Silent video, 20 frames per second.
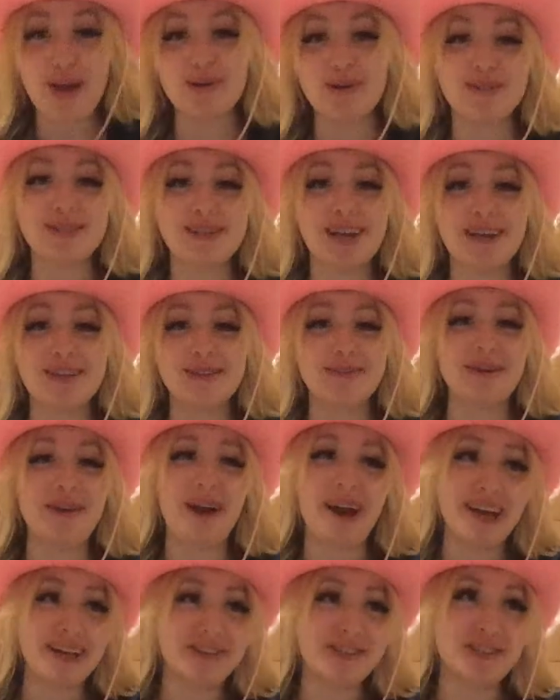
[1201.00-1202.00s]
person has good
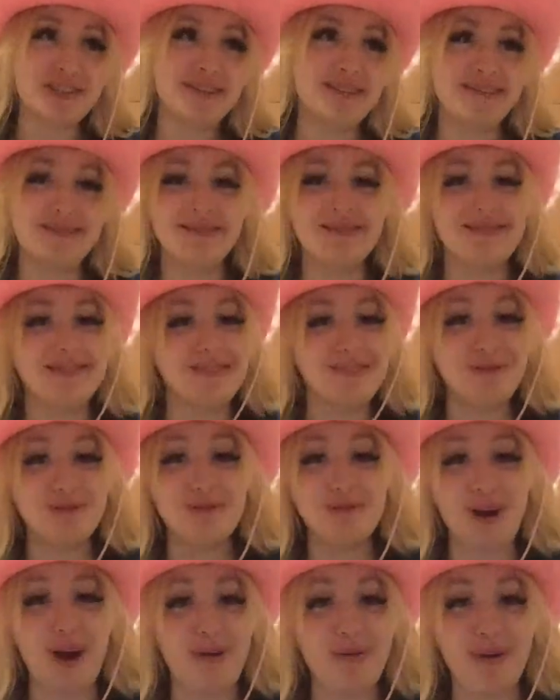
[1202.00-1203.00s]
hygiene, you do
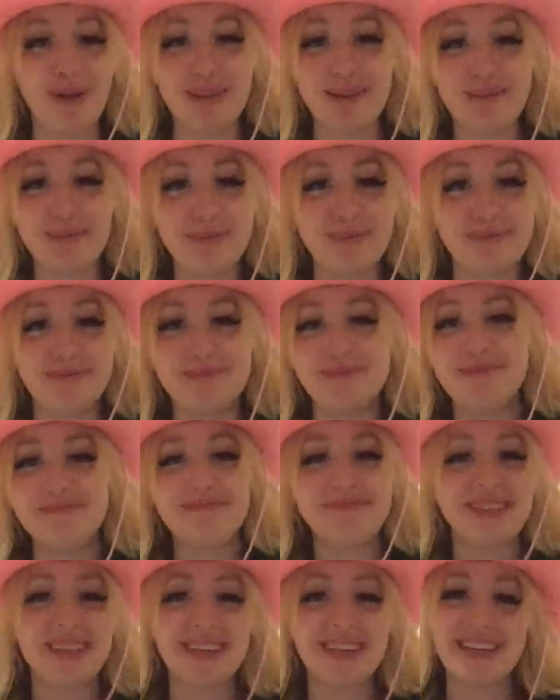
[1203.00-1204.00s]
not want them.
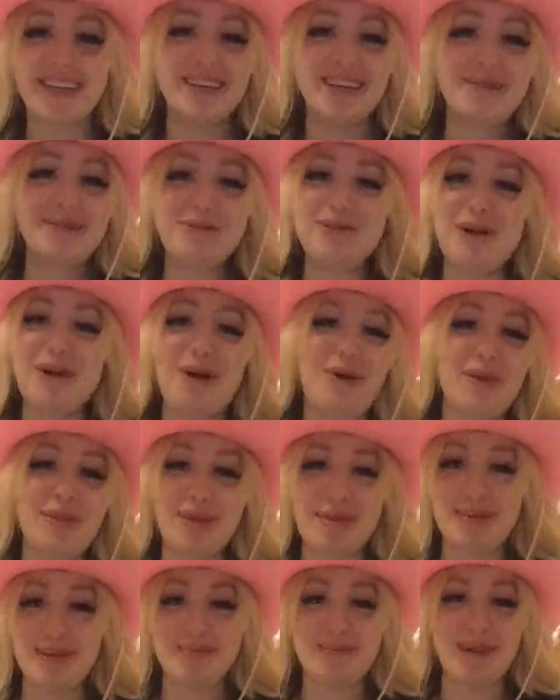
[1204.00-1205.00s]
You do not want
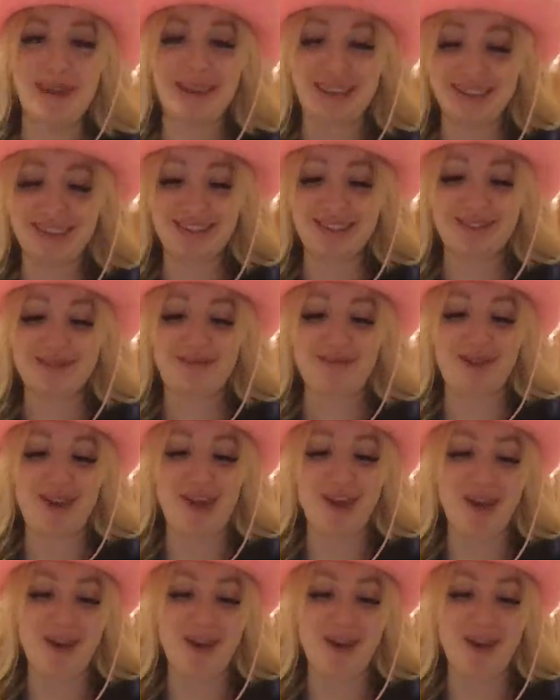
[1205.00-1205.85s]
them making this for you.